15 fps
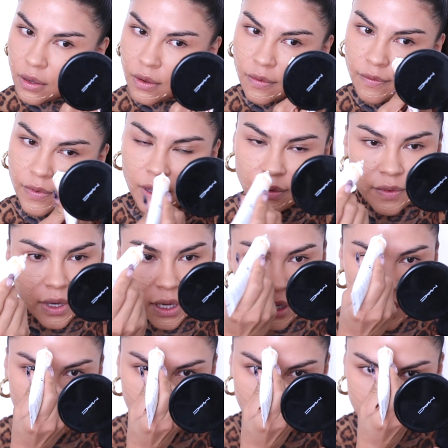
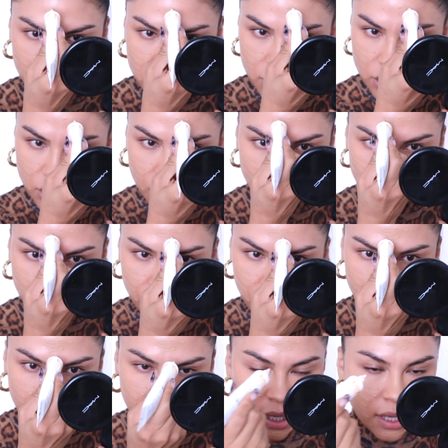velvety and so
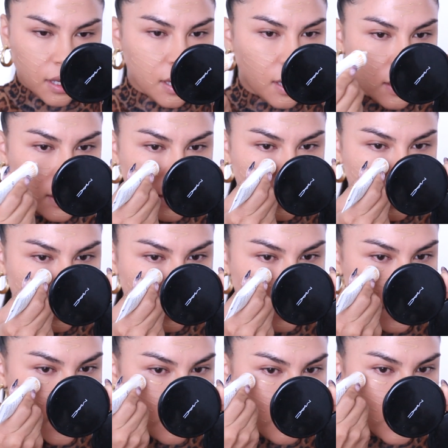creamy and
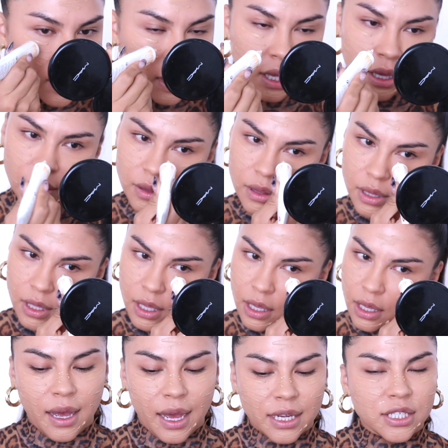looking really
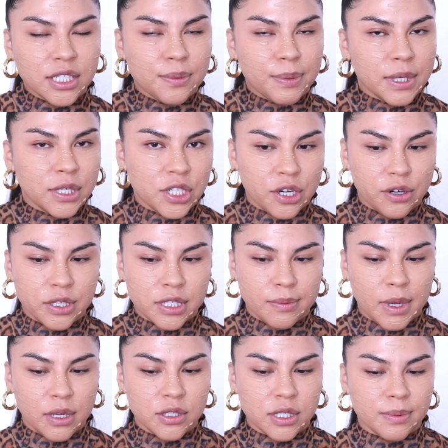healthy. I just put a generous
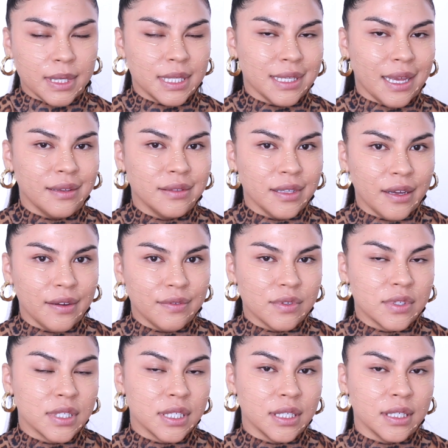amount just because I love
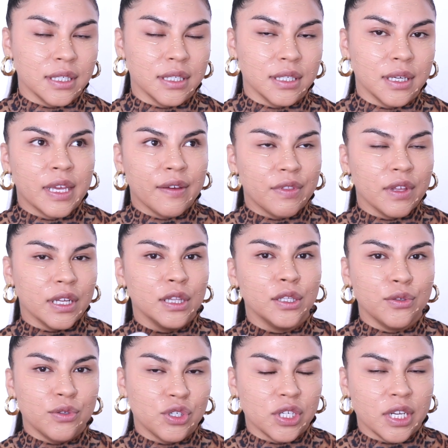to give the
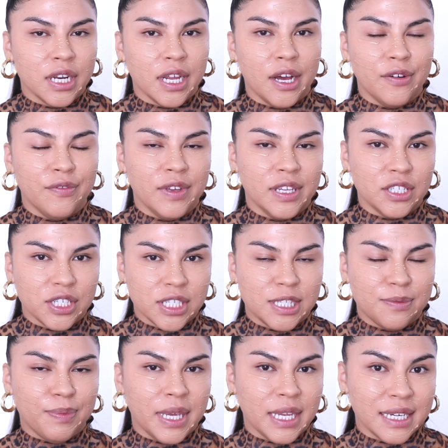illusion of it
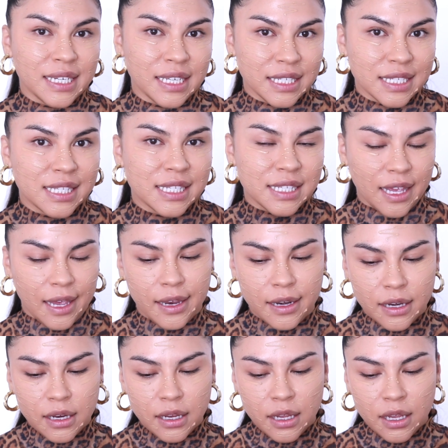just being
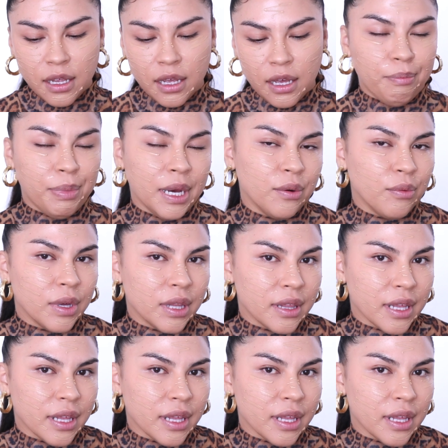skin, but with